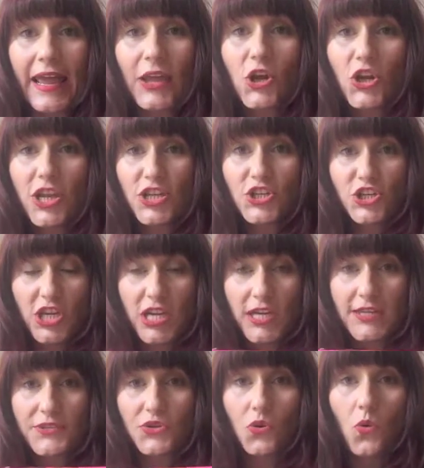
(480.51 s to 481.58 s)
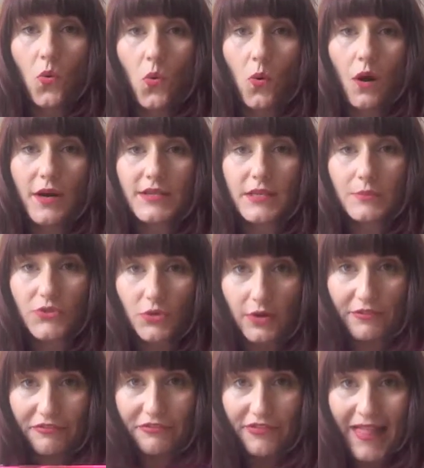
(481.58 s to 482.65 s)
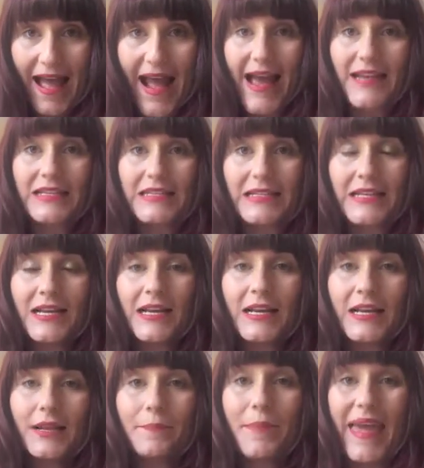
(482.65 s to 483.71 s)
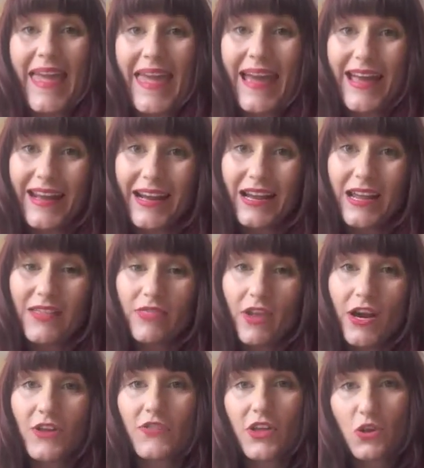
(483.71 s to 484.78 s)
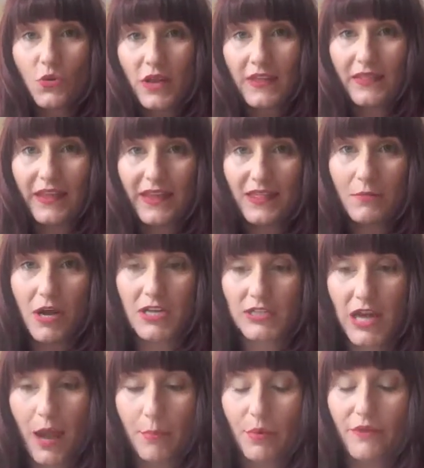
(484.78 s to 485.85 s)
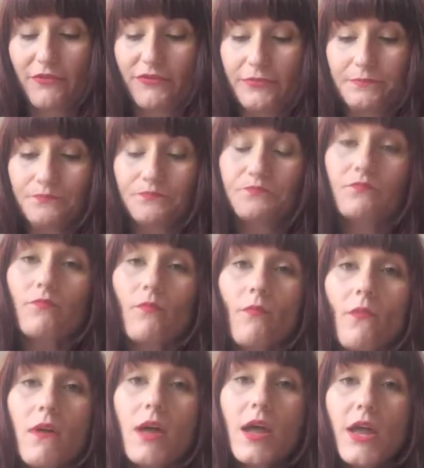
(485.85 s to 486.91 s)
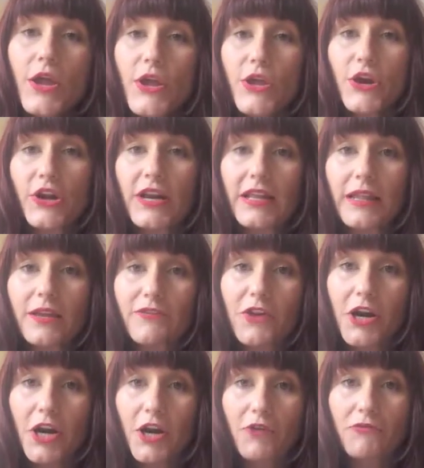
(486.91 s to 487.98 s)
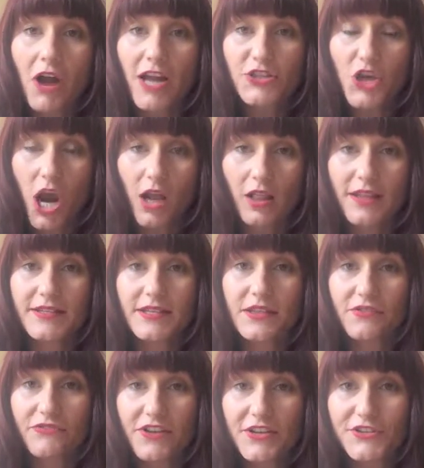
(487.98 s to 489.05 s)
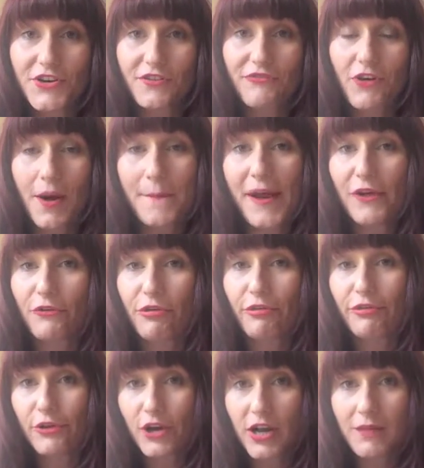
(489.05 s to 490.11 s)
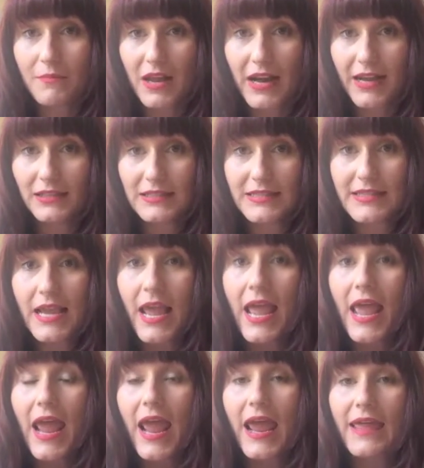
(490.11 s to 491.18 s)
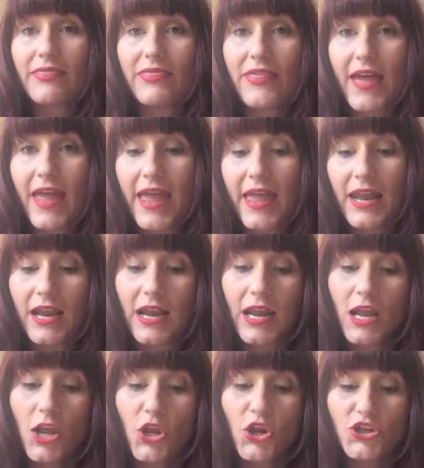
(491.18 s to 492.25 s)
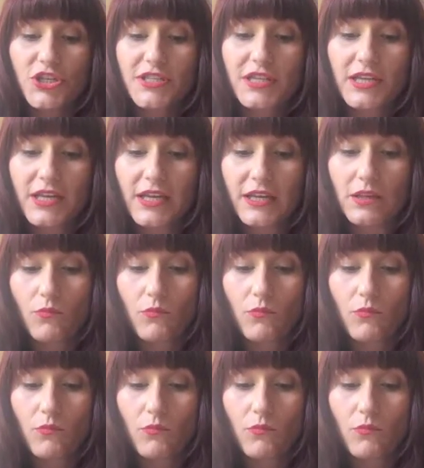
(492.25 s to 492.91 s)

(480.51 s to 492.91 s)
cookie sheet or some sort of flat pan in there that you can lay them on top of. You're gonna leave your raw chocolates in the freezer for about 30 minutes, and then you're just gonna